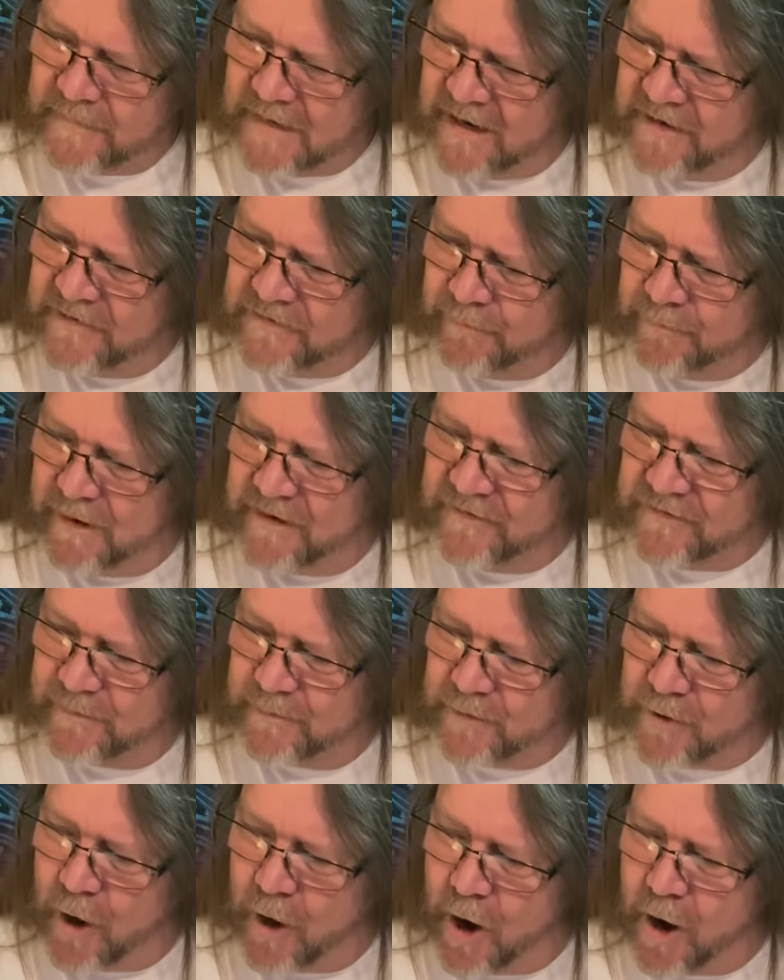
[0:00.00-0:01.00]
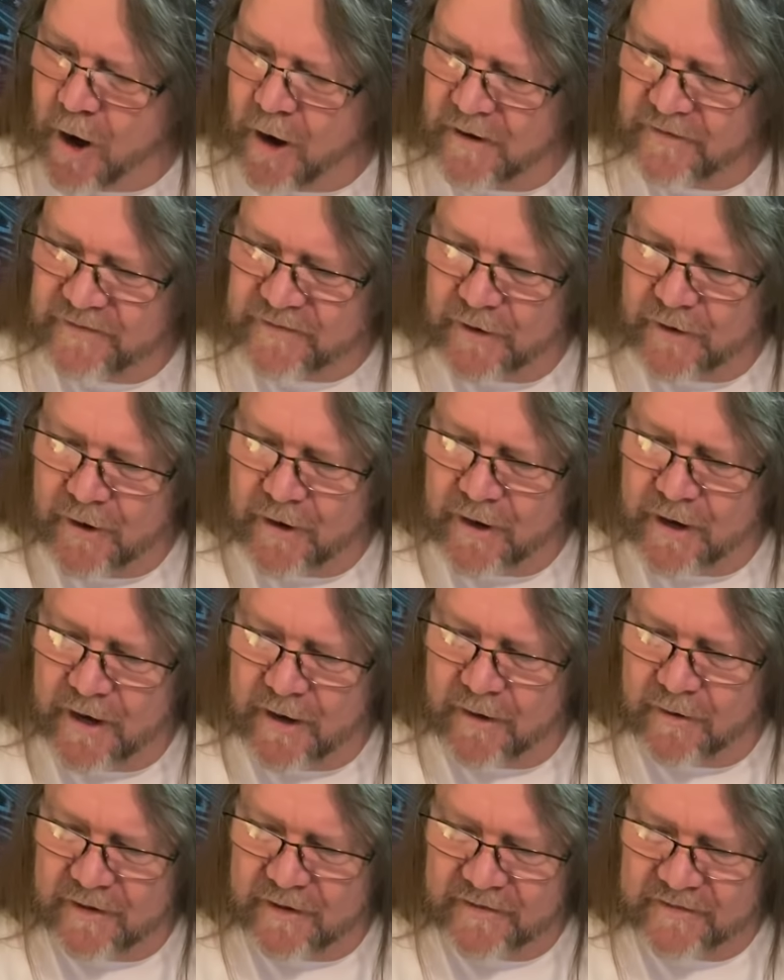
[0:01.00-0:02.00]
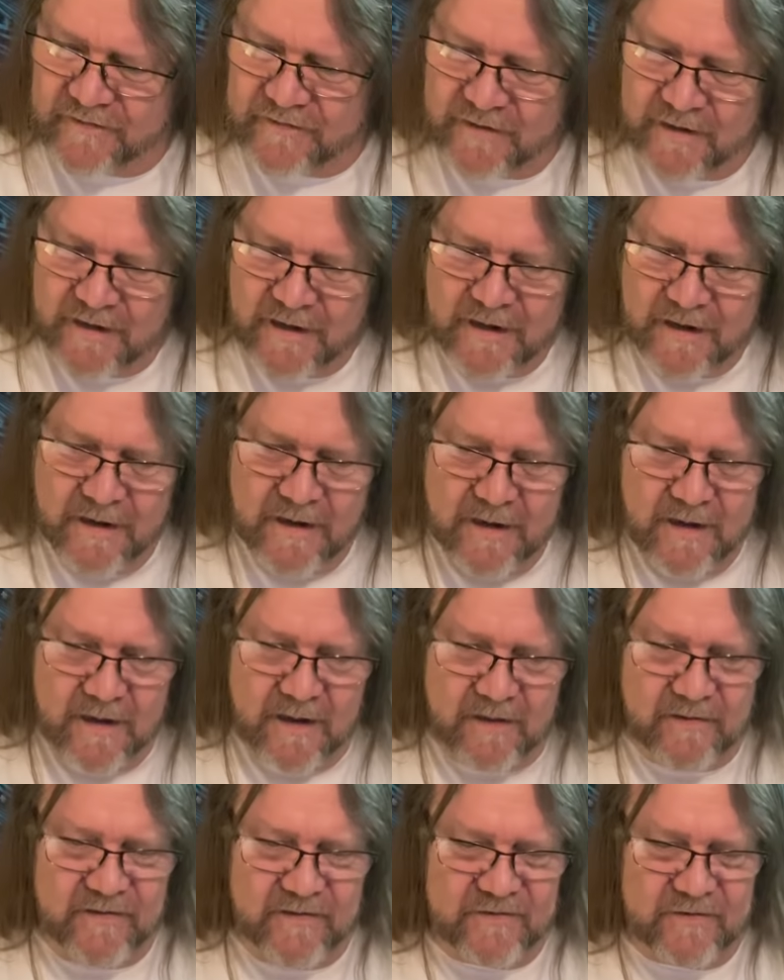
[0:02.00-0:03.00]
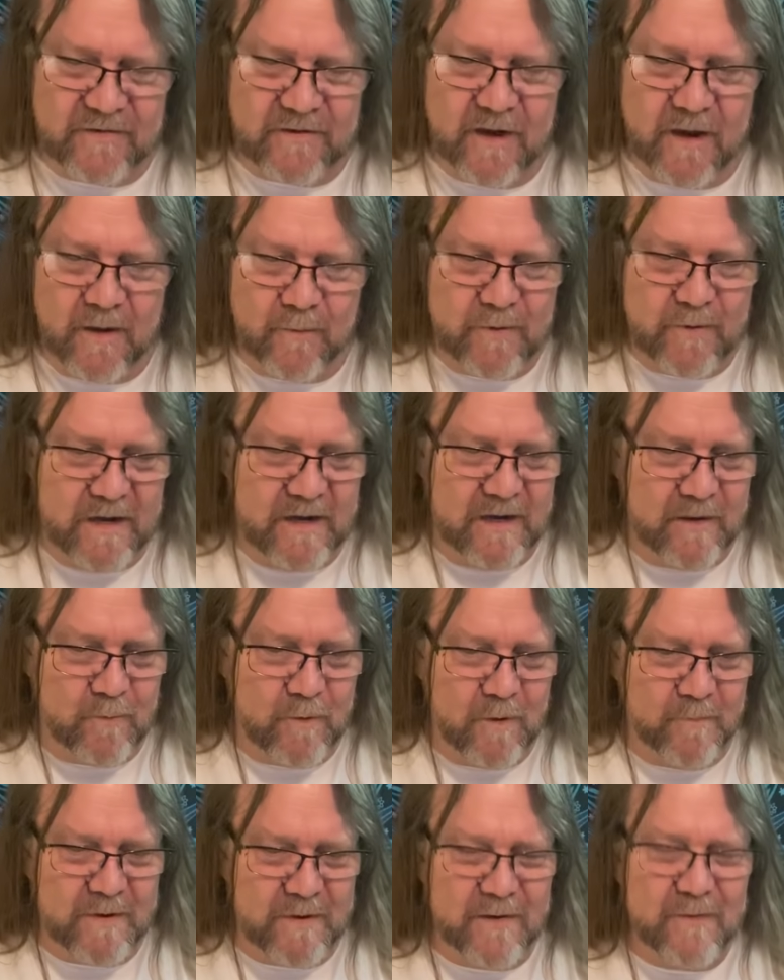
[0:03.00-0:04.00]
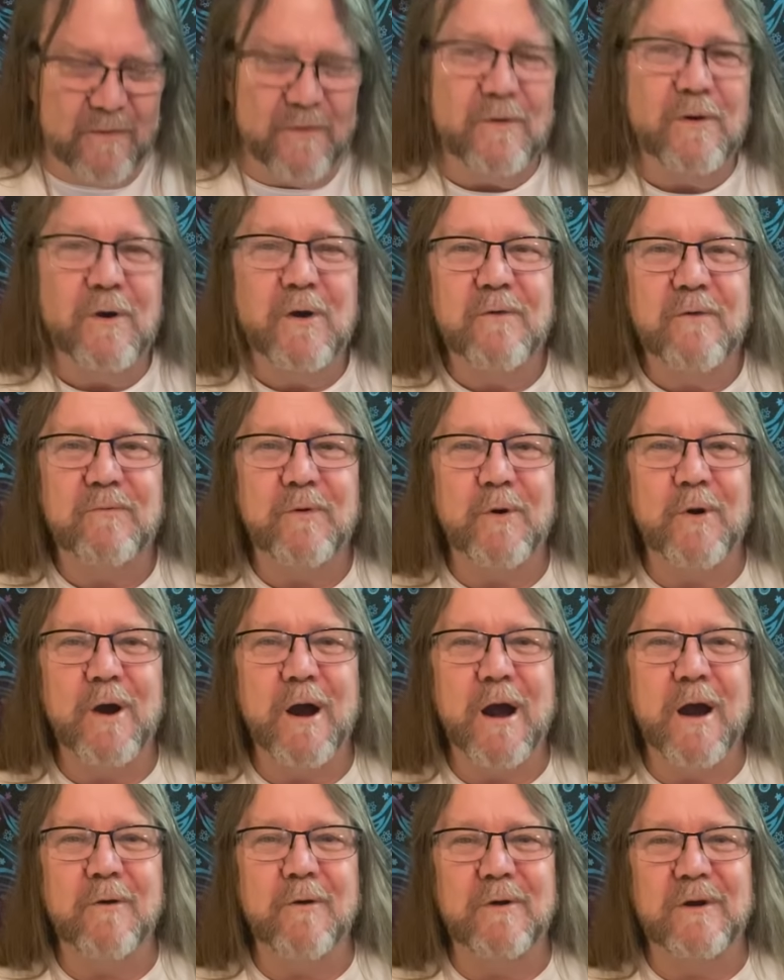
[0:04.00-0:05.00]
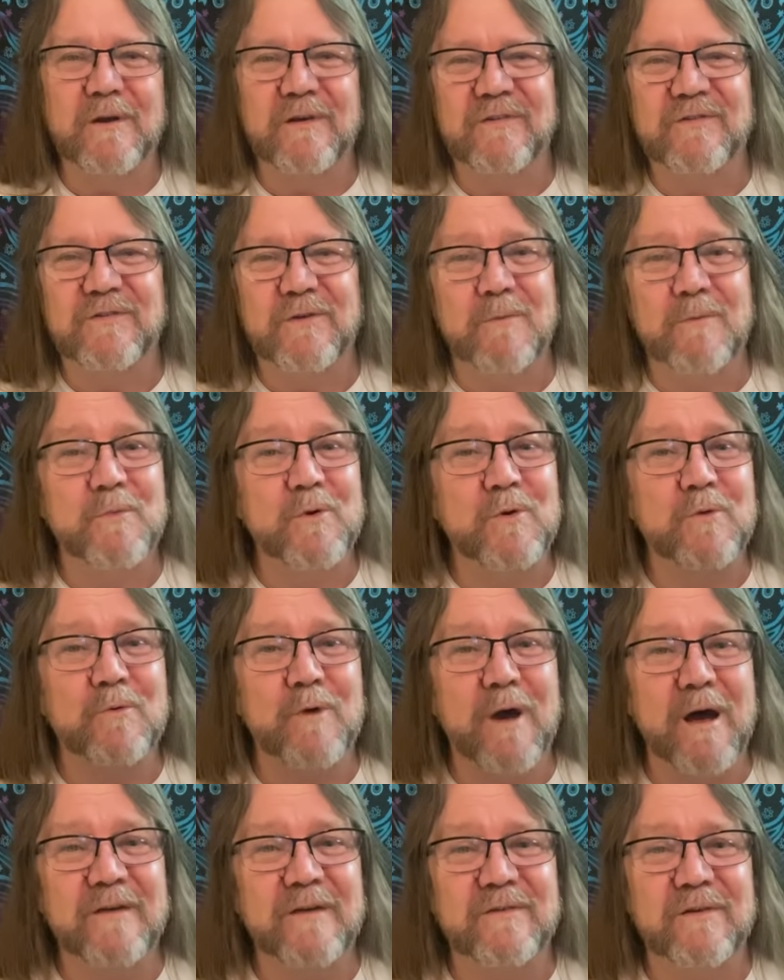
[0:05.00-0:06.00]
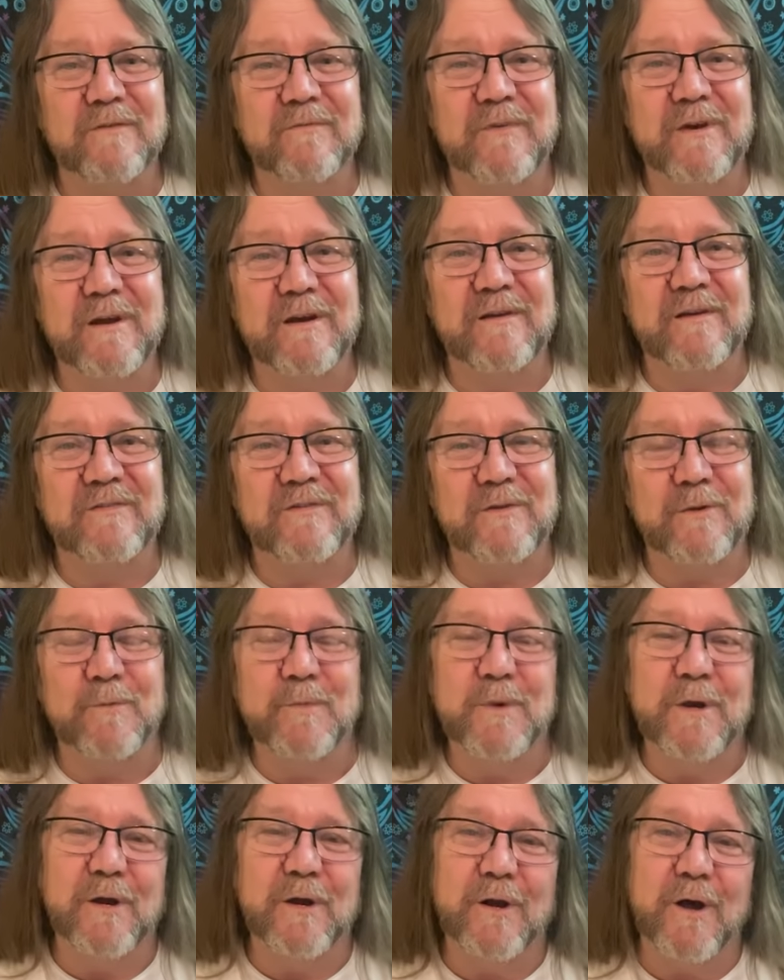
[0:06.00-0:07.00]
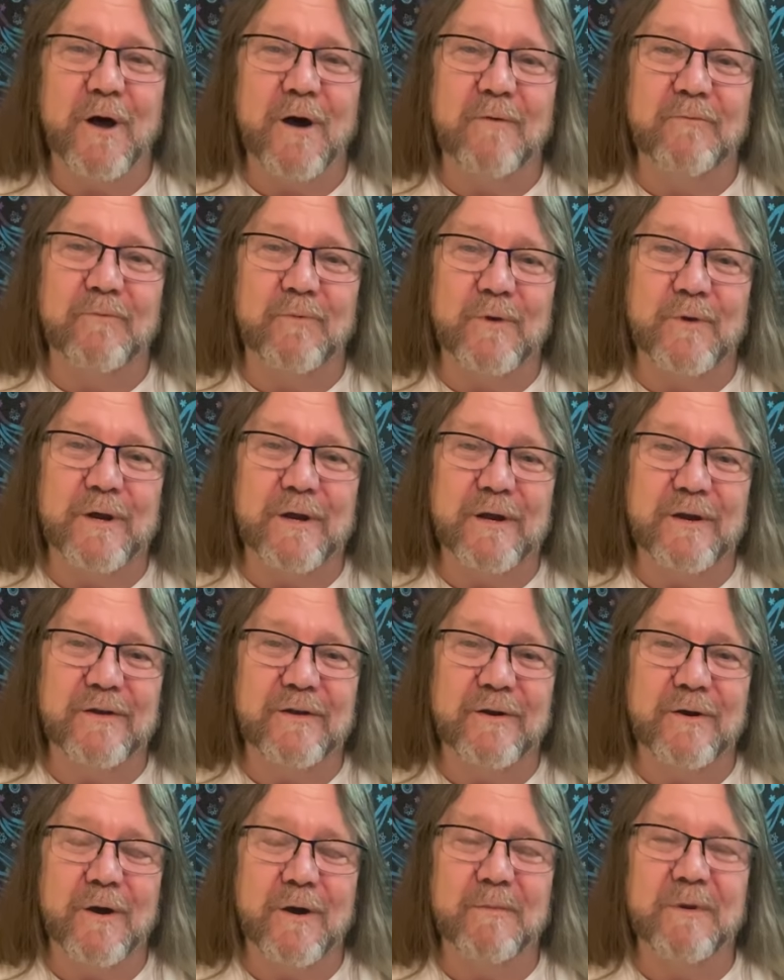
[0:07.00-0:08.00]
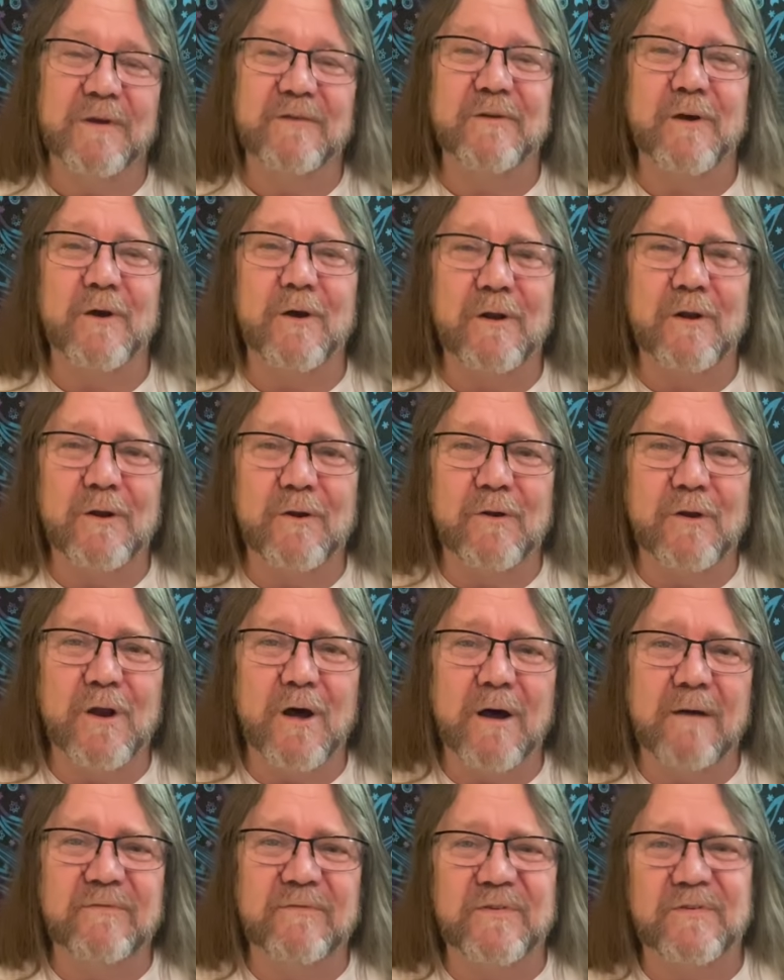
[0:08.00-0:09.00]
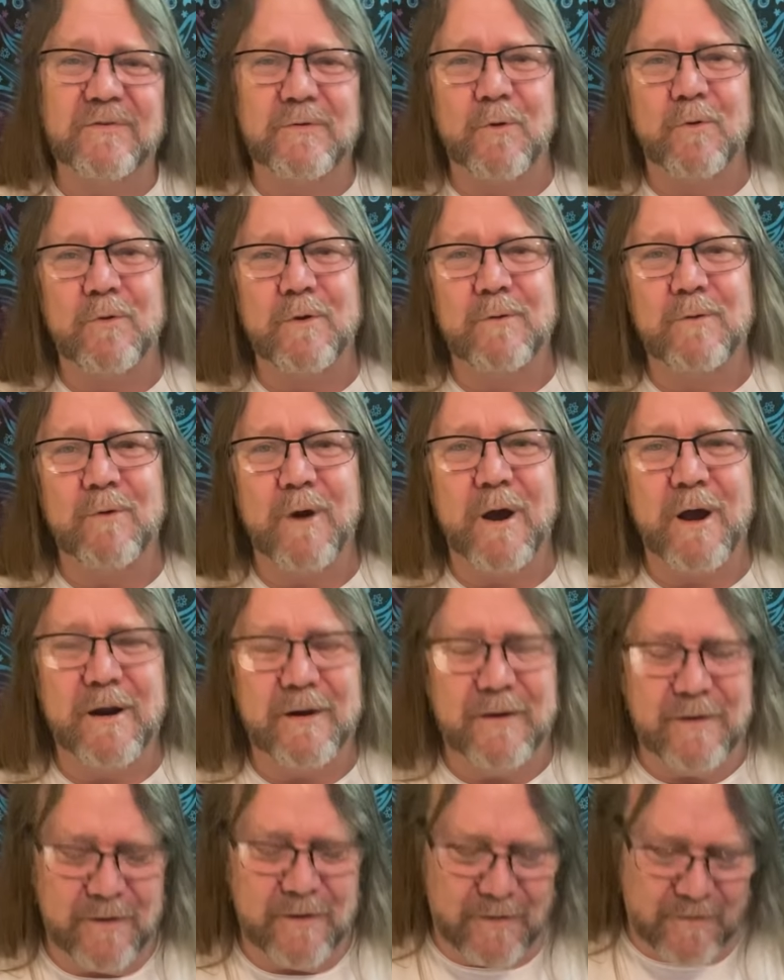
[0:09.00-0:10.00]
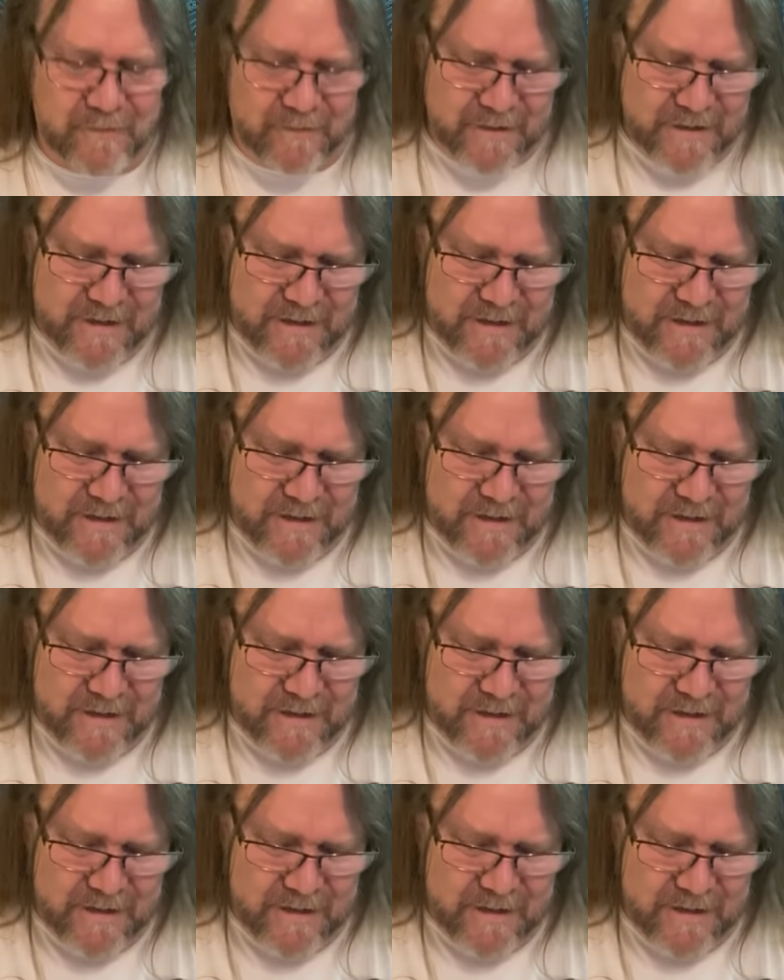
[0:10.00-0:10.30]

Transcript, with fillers: Let's play some cards, huh, Aries? This uh, reading will be for Aries, Sun, Moon, Rising, Venus. It'll be a love read. You know, I'm going to tell a little love story right here.